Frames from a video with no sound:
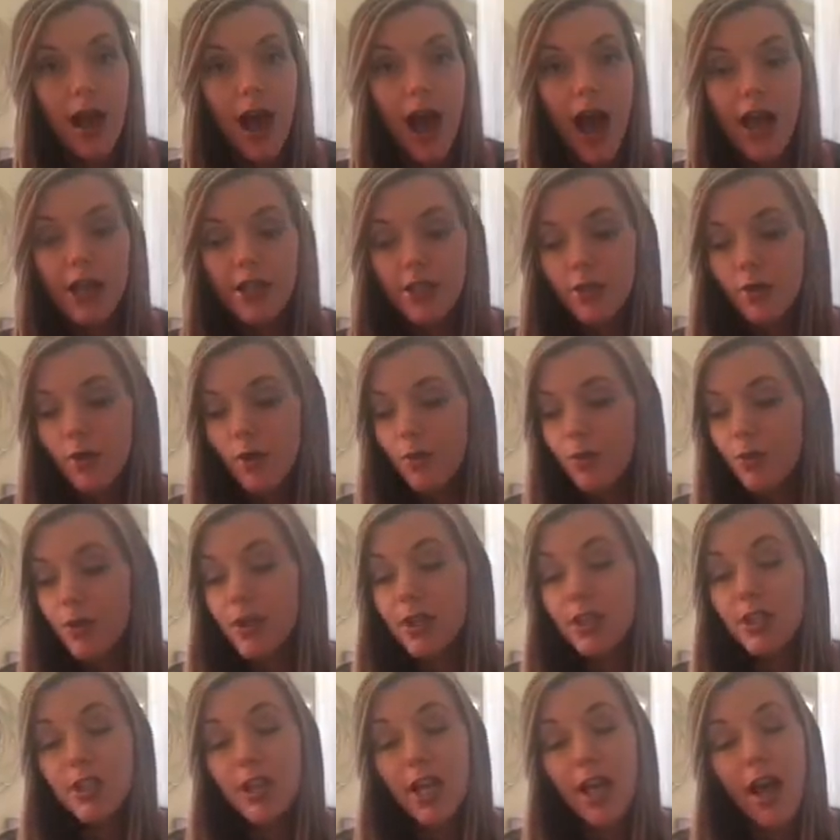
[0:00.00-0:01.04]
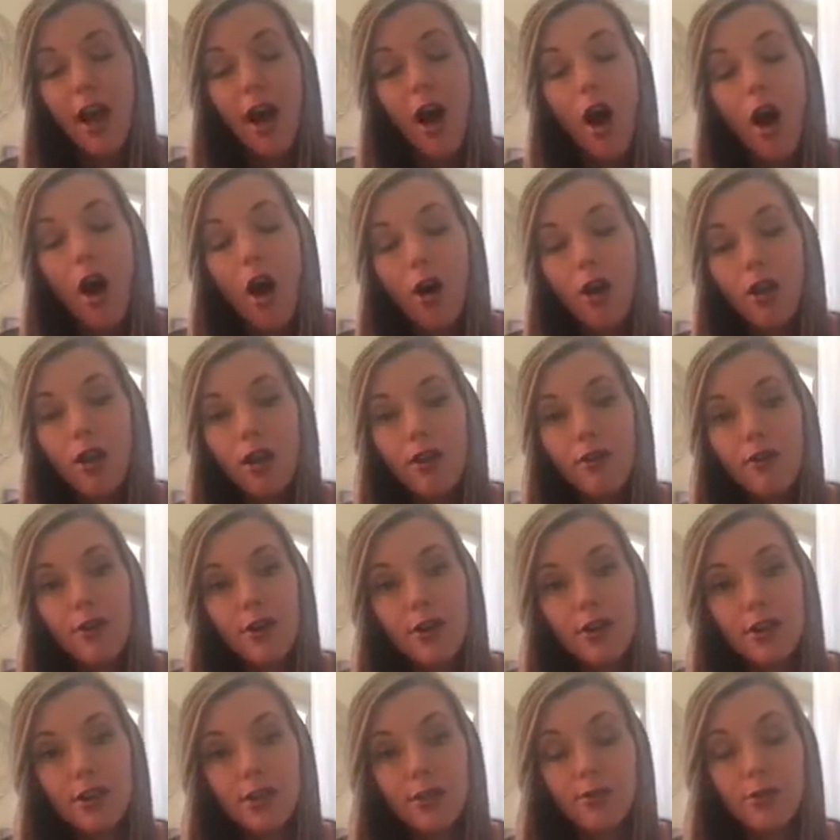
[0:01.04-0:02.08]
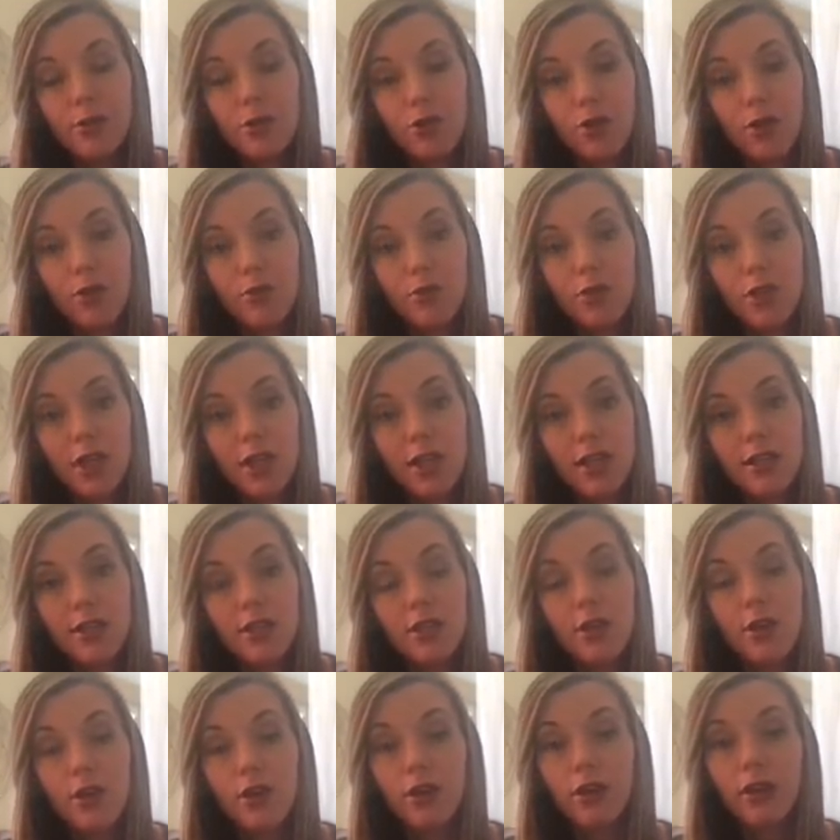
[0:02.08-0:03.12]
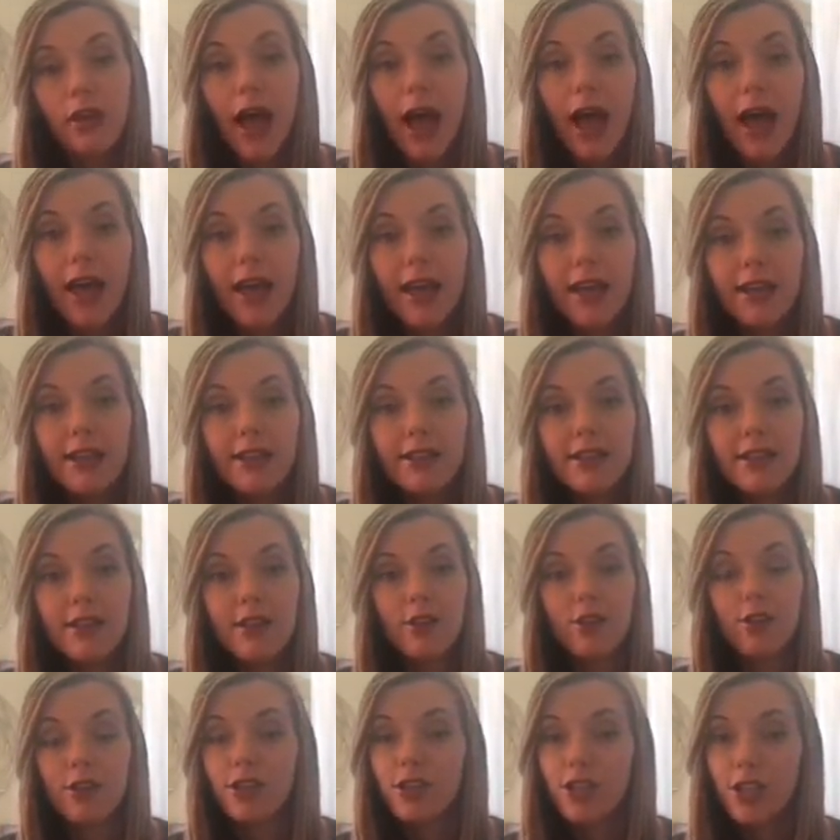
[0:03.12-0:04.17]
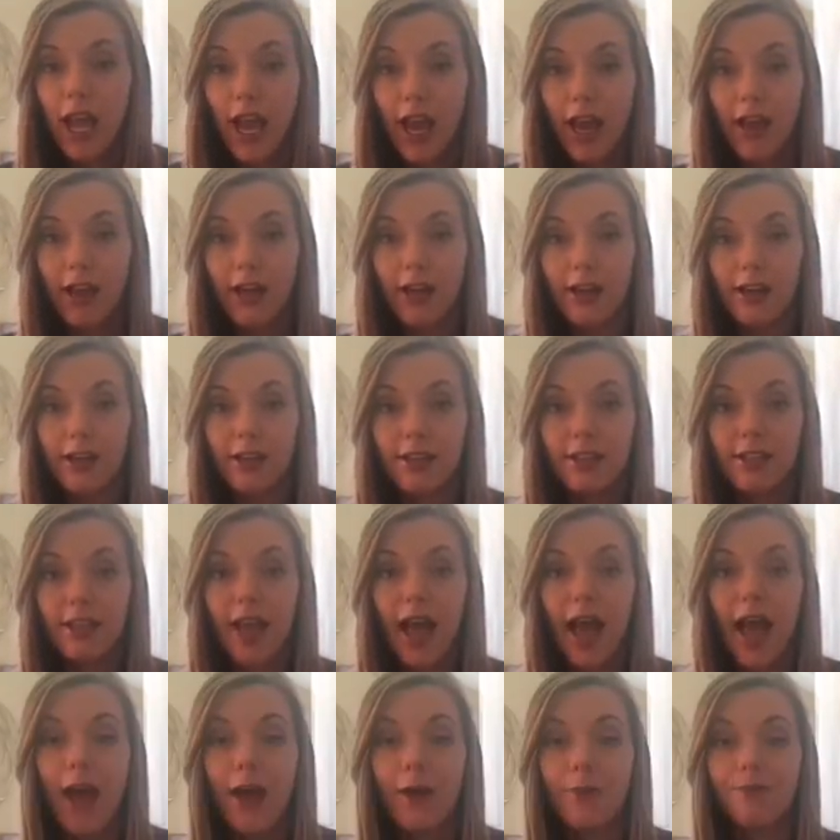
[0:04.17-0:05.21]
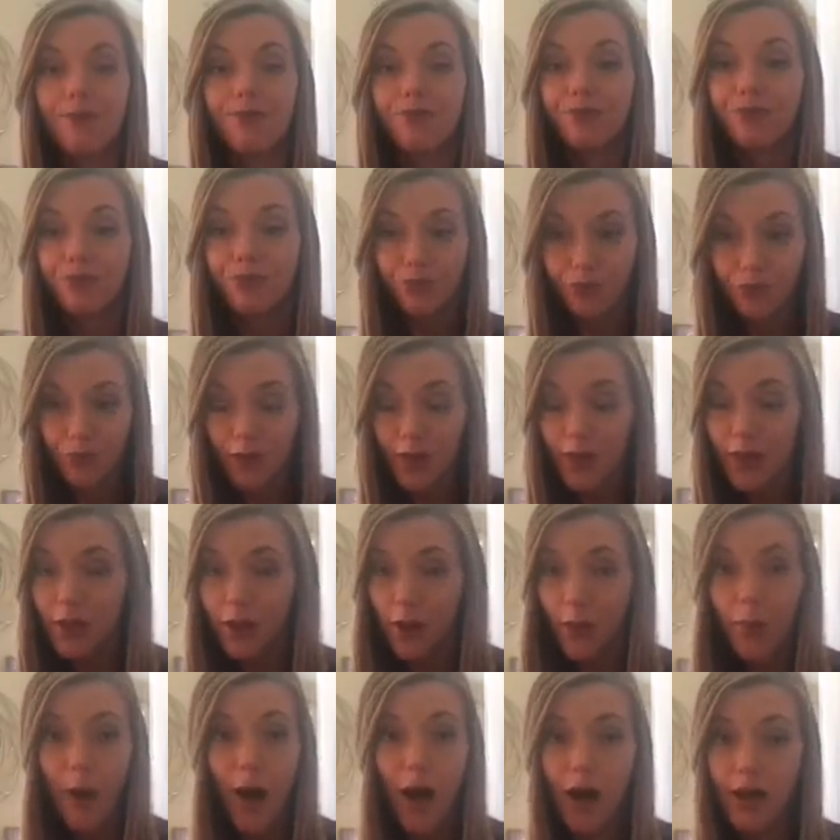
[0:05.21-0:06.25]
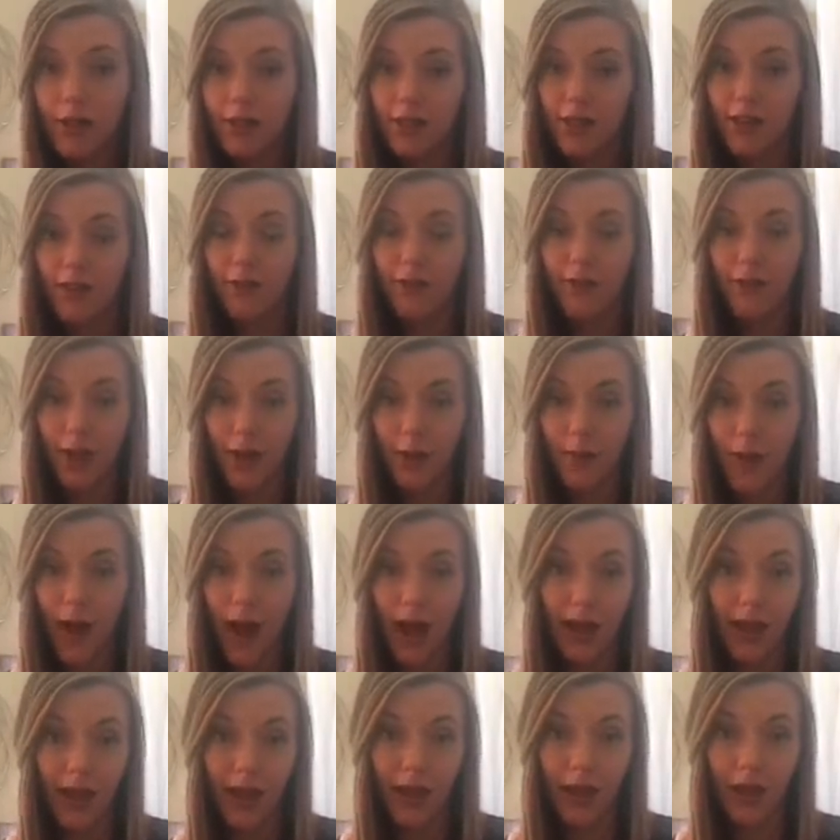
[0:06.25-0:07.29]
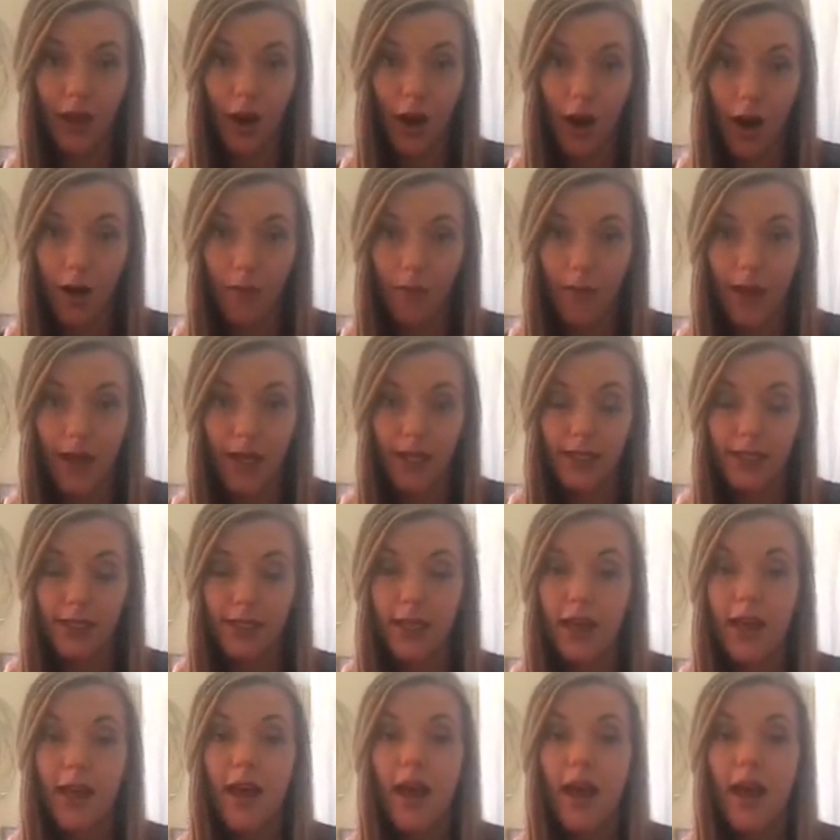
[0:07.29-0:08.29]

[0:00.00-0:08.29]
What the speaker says: I do appreciate all of your subscriptions, your likes, your shares, your positive feedback and comments.